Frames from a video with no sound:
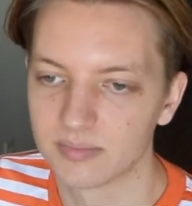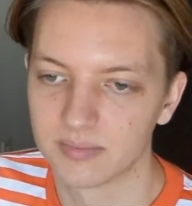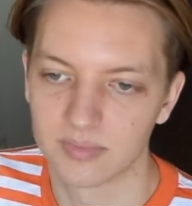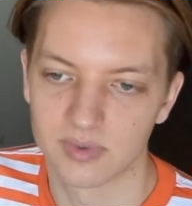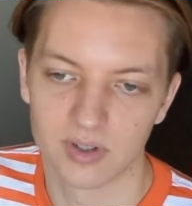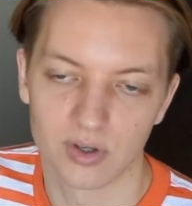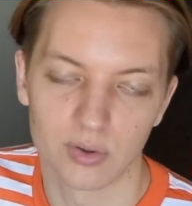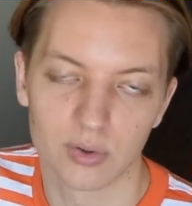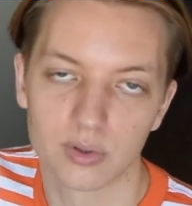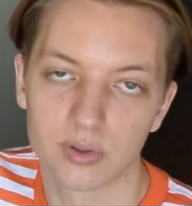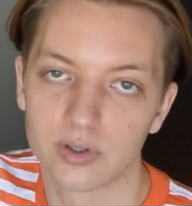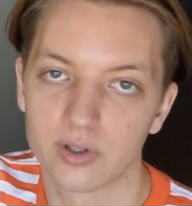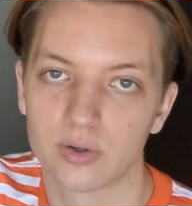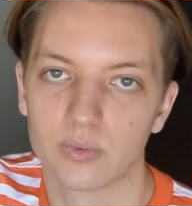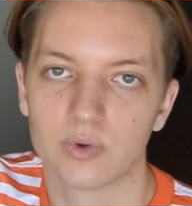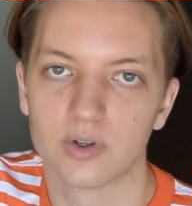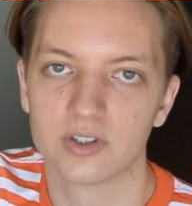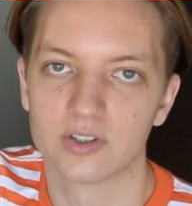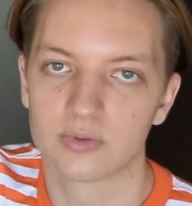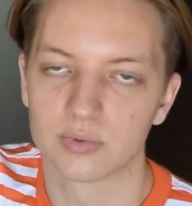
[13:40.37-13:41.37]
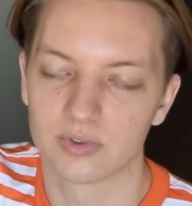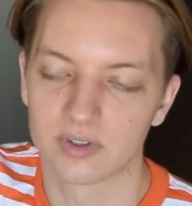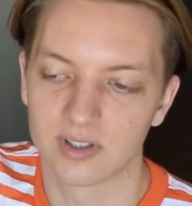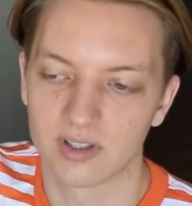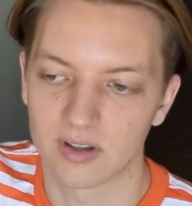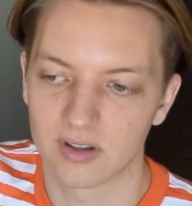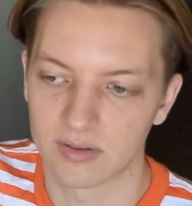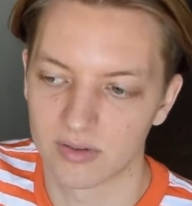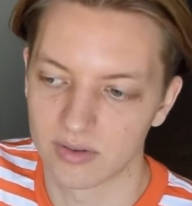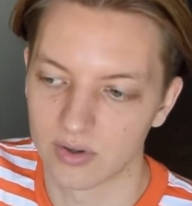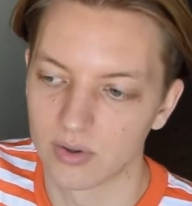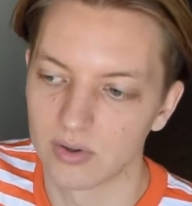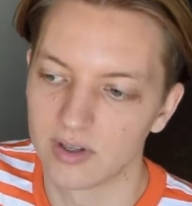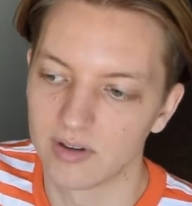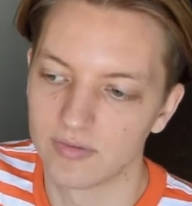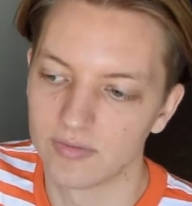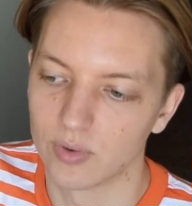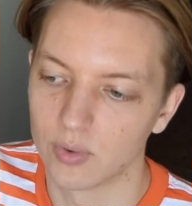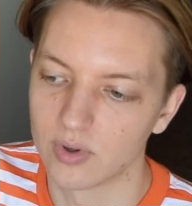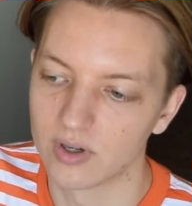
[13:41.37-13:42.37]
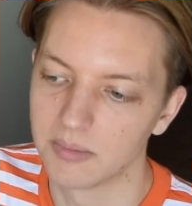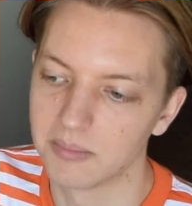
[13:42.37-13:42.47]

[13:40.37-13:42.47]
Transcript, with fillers: the earlier ones were like thirty, forty